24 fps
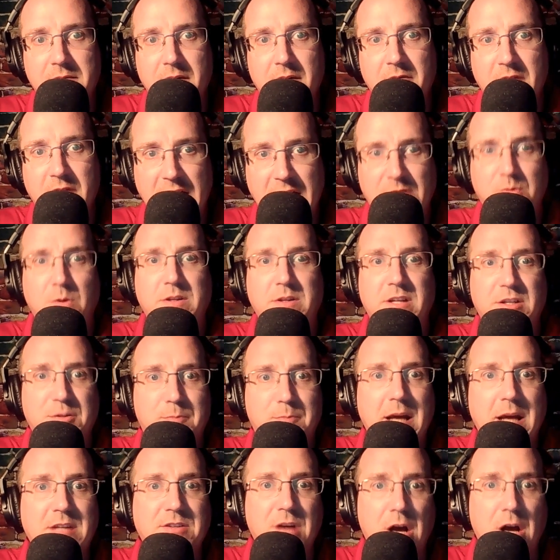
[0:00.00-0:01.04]
That's what the
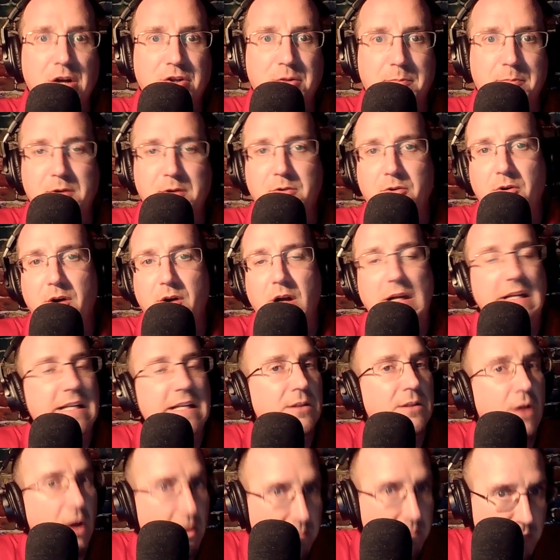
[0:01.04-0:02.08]
space entrepreneur
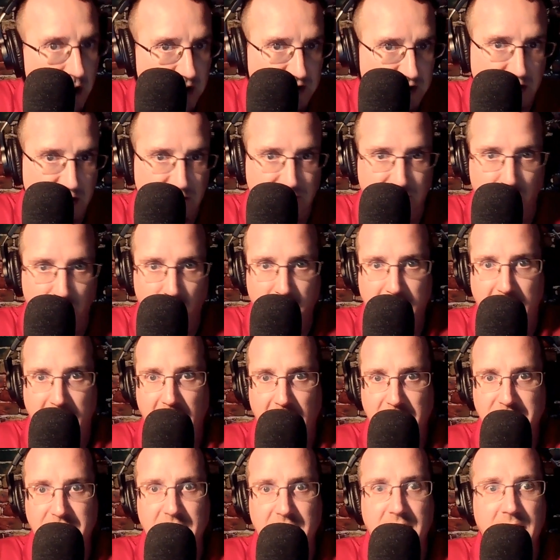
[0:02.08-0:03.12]
Elon Musk is
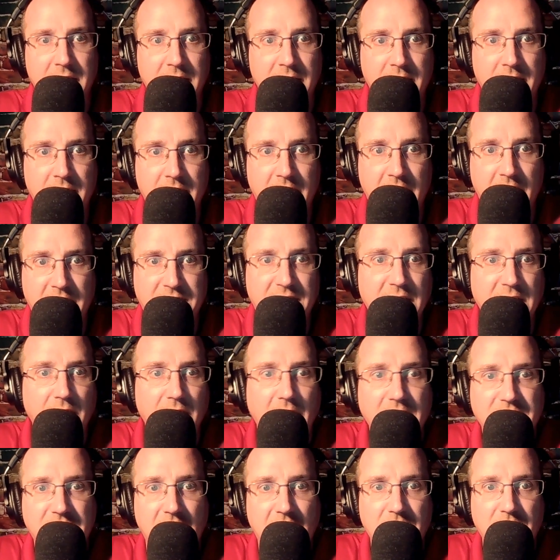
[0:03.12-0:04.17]
forecasted as he
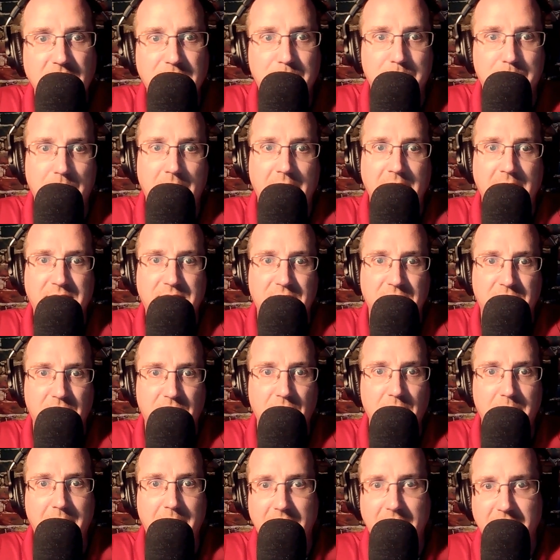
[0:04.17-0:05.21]
lays out his plans to
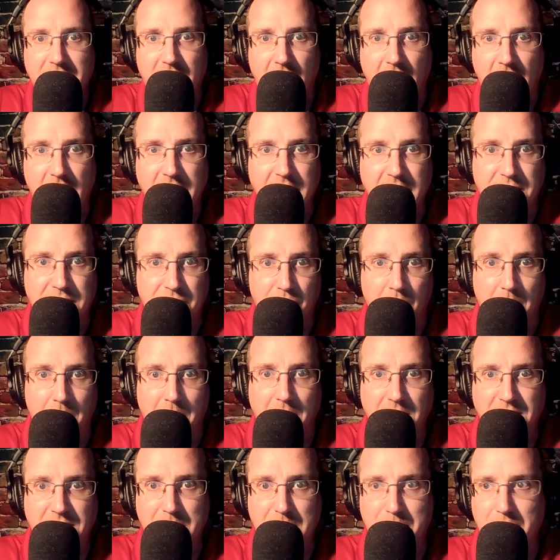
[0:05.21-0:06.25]
turn mankind into a
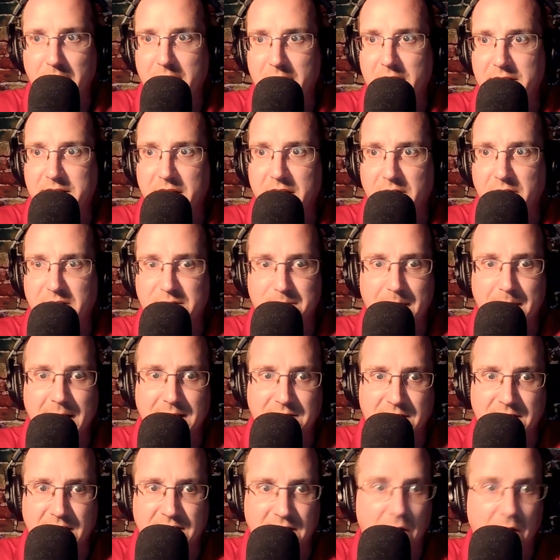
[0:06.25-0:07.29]
multiplanetary
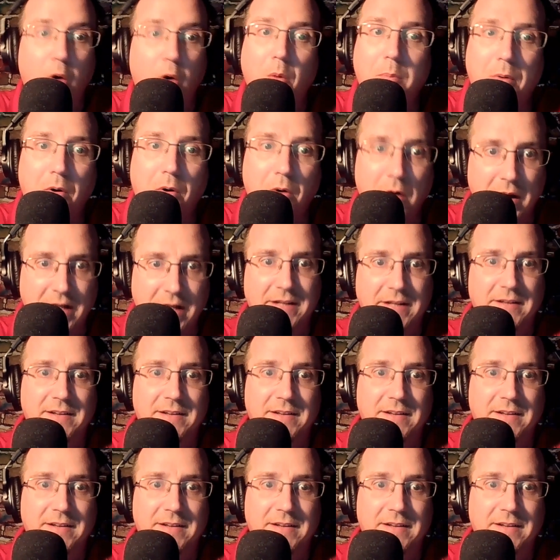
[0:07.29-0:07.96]
species. Oh, boy.